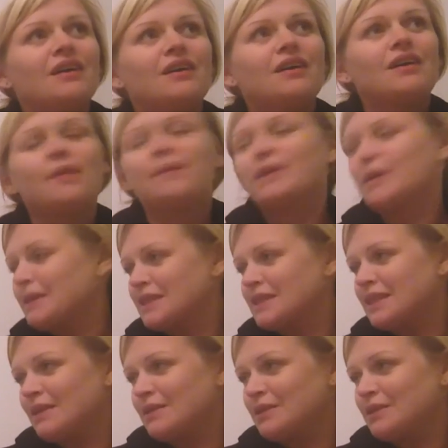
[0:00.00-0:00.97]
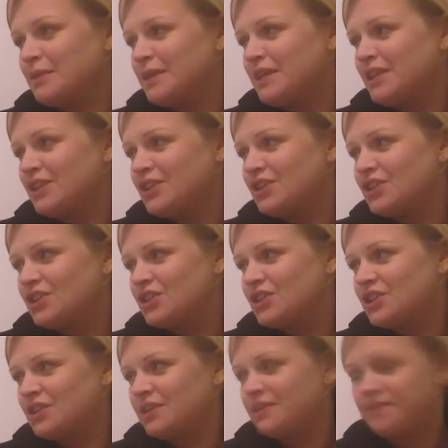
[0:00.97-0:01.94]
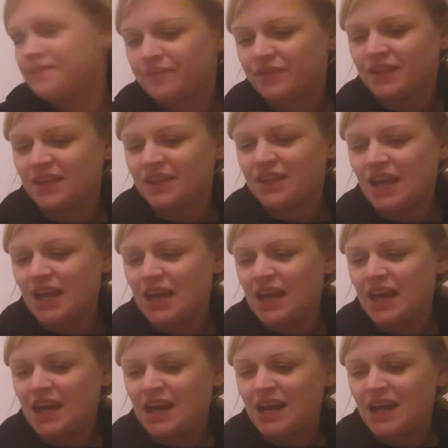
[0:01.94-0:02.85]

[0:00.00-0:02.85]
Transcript: and we go back down to the beach. Yeah. Yeah.